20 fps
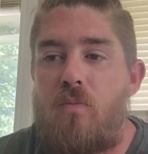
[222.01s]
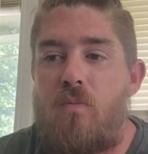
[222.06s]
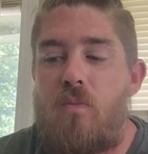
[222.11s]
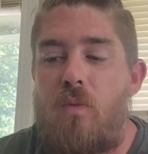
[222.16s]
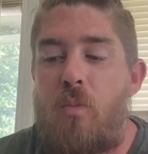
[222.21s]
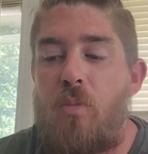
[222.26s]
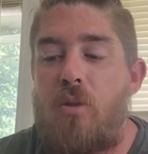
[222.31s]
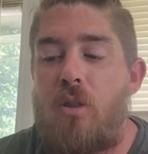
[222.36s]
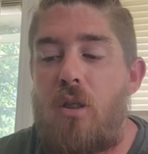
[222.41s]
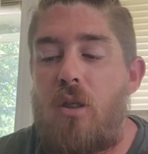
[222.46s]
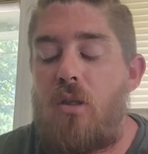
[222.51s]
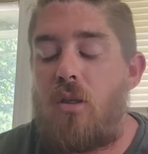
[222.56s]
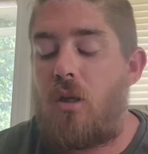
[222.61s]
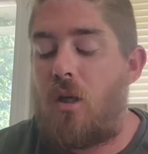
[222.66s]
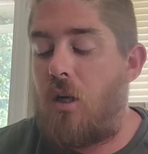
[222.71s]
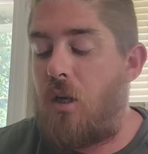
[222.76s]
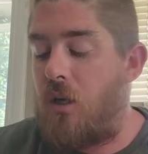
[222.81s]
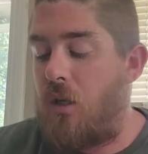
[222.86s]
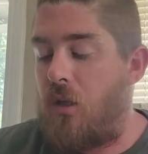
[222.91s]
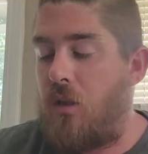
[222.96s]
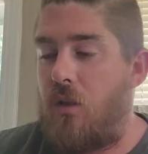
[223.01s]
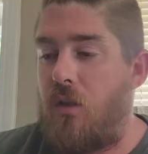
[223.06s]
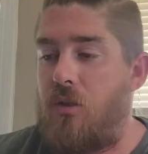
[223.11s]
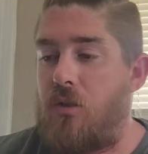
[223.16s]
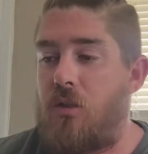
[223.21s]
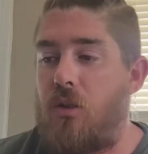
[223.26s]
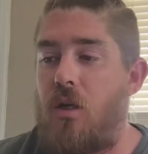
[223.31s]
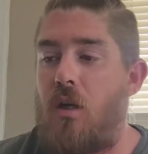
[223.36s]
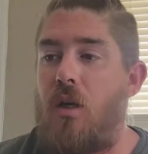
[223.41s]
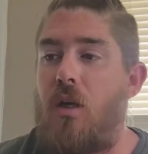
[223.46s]
the particular area
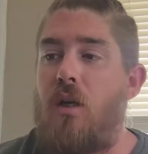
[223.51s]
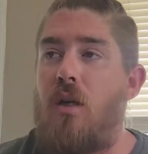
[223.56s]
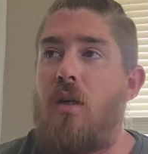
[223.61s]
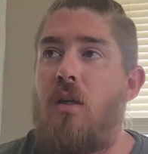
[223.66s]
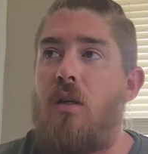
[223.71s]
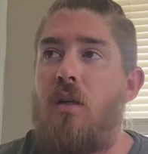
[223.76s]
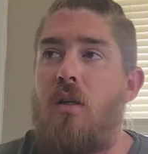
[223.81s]
that you're hunting,